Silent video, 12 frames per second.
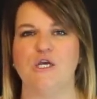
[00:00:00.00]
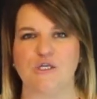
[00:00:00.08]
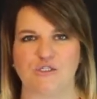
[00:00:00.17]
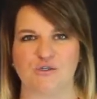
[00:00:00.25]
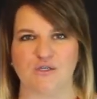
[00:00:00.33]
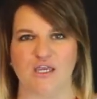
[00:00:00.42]

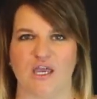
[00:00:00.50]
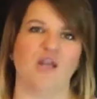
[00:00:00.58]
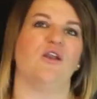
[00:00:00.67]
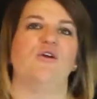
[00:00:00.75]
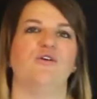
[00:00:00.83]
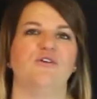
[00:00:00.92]
So
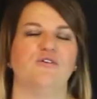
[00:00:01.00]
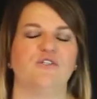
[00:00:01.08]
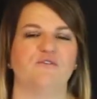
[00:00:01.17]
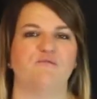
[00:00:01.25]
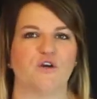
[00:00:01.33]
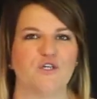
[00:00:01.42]
again,
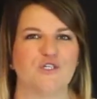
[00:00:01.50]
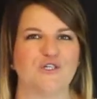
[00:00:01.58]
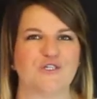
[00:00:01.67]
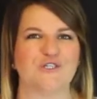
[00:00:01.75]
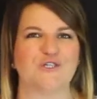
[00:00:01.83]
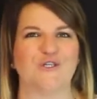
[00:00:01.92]
first
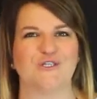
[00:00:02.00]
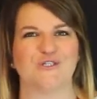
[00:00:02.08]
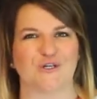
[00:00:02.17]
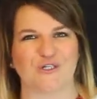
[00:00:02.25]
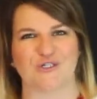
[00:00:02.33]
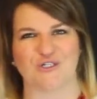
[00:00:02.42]
year students
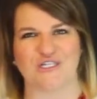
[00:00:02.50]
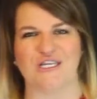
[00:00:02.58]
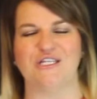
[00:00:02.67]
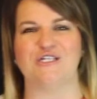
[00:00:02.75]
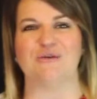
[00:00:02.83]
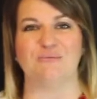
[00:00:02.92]
are
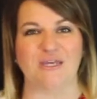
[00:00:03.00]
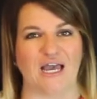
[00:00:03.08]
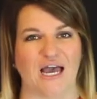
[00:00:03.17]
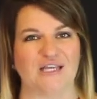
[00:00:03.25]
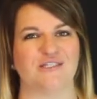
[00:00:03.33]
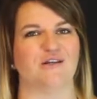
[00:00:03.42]
strategic
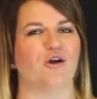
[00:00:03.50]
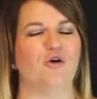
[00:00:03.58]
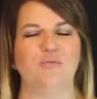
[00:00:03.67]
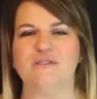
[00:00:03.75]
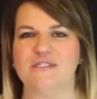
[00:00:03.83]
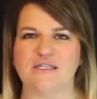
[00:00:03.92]
because they're
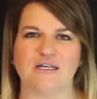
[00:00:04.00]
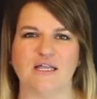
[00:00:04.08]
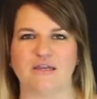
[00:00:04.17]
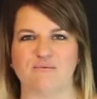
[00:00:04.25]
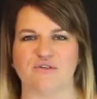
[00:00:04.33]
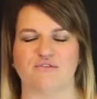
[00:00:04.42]
open to the
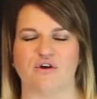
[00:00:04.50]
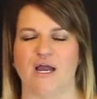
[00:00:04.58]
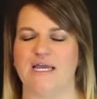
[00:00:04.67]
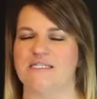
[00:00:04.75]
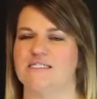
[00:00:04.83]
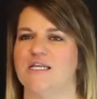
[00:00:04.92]
claims of
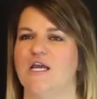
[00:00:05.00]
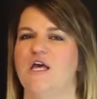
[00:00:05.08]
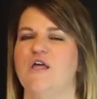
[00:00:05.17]
Christ.